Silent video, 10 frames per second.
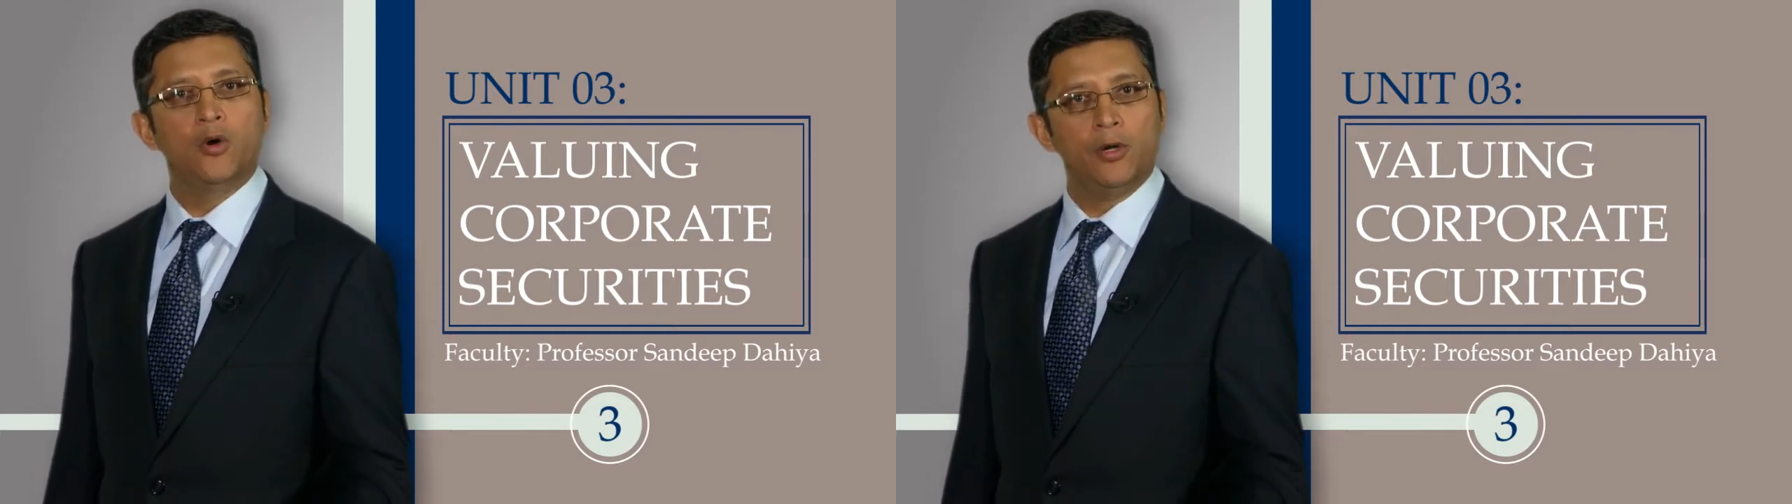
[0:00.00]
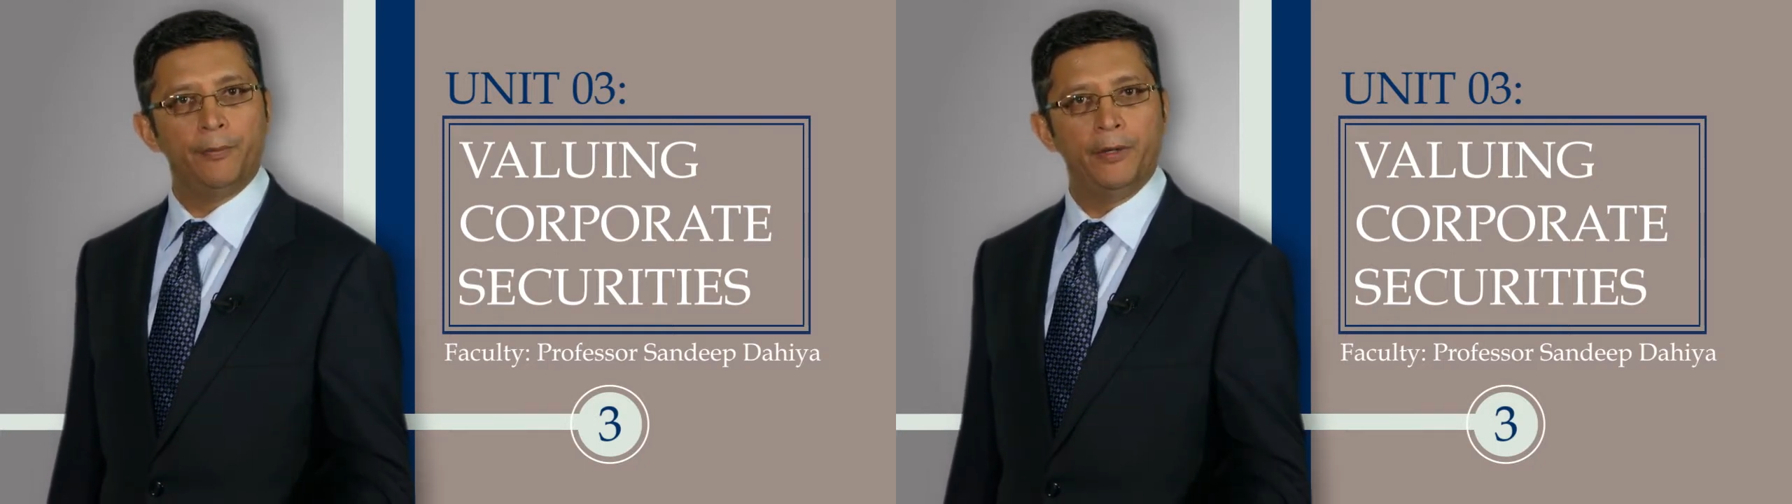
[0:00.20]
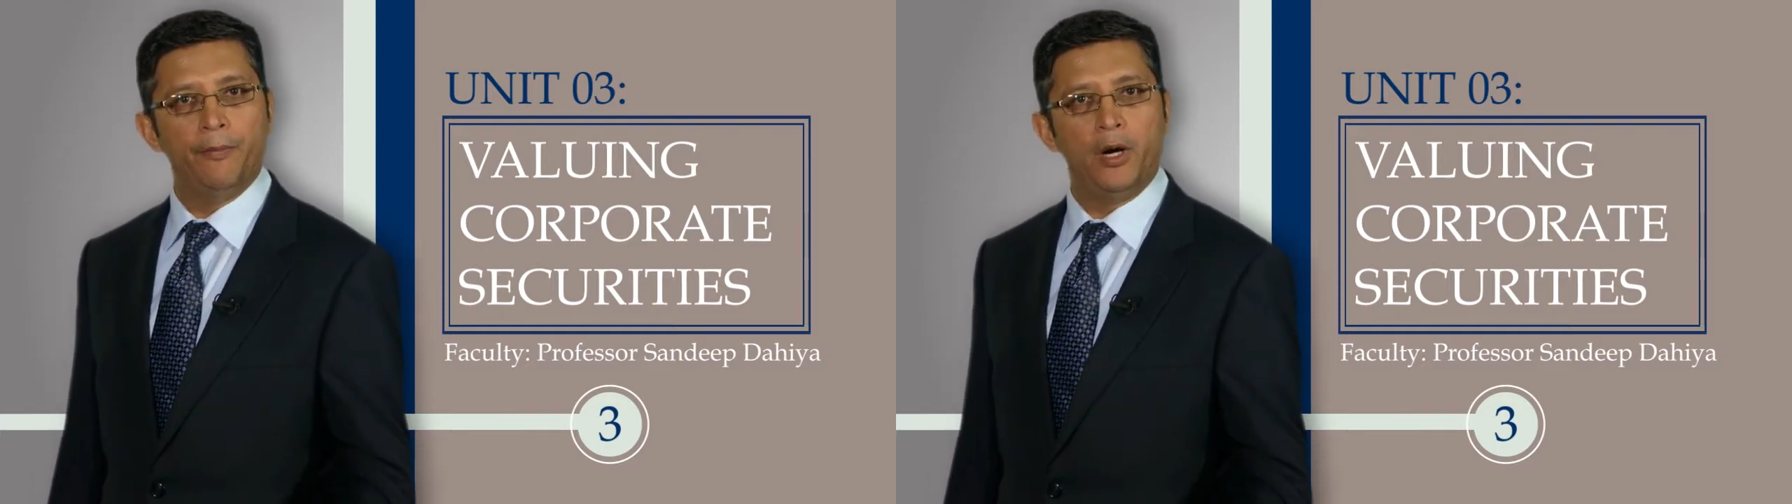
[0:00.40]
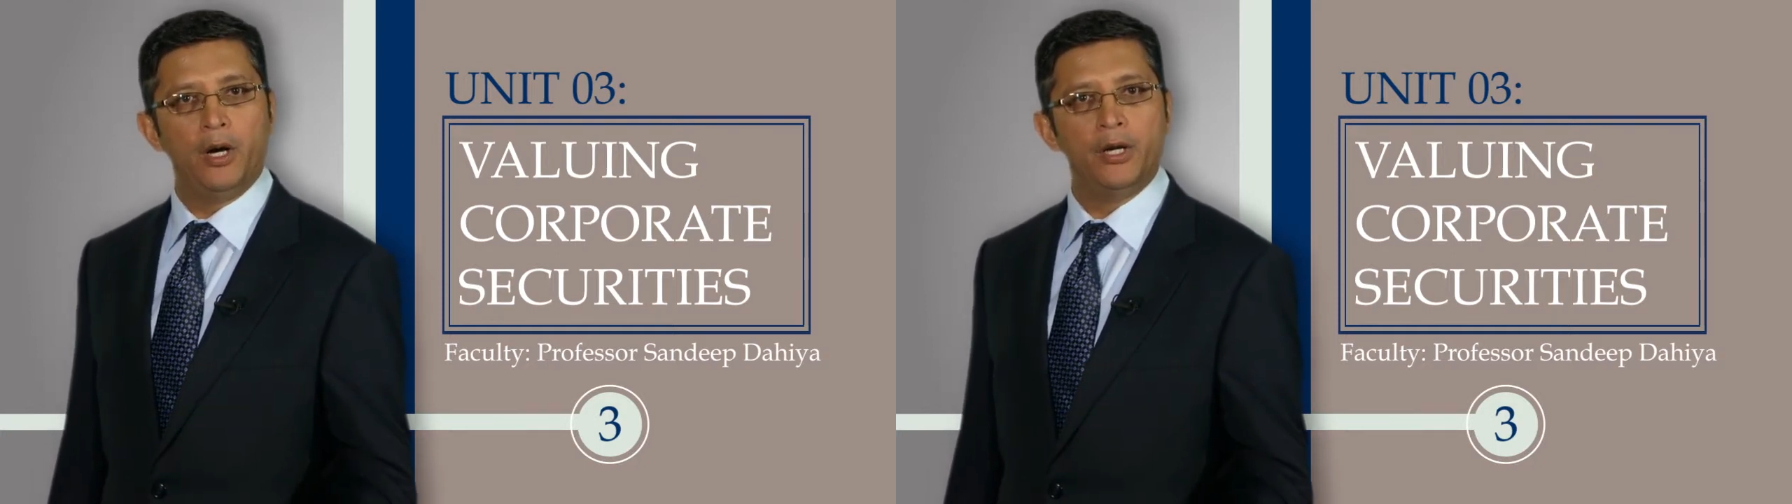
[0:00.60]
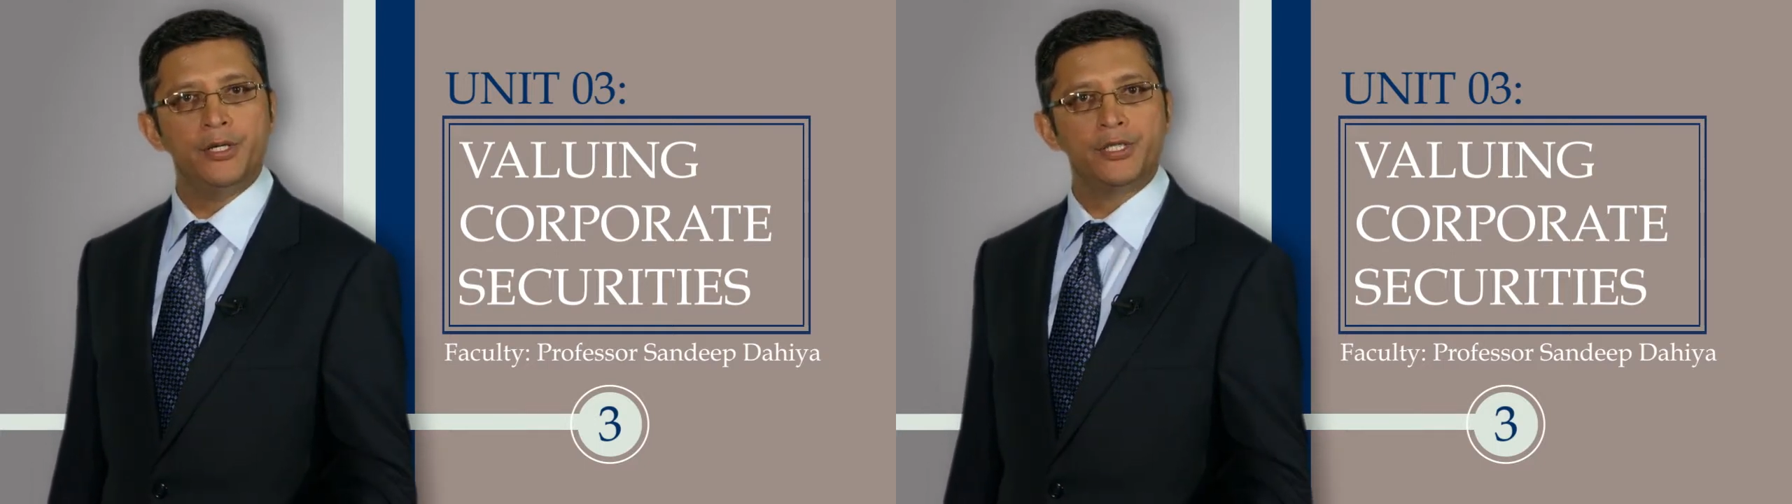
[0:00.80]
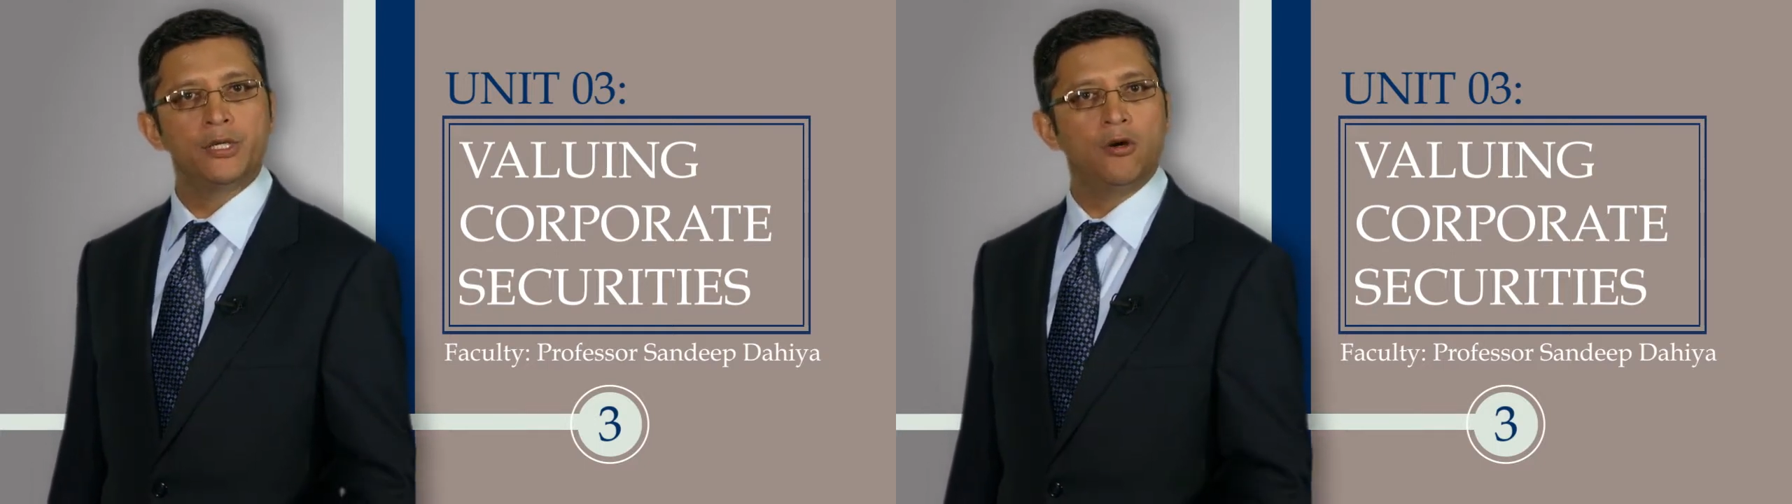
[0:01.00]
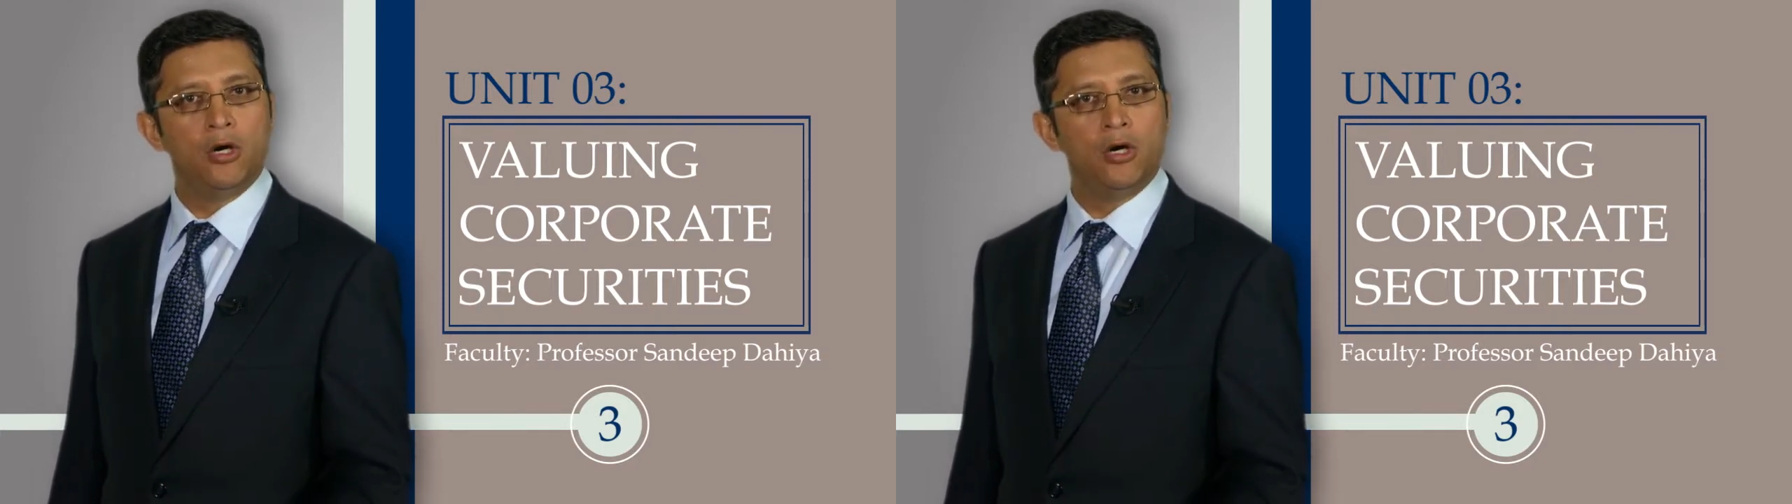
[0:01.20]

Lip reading: corporate bonds,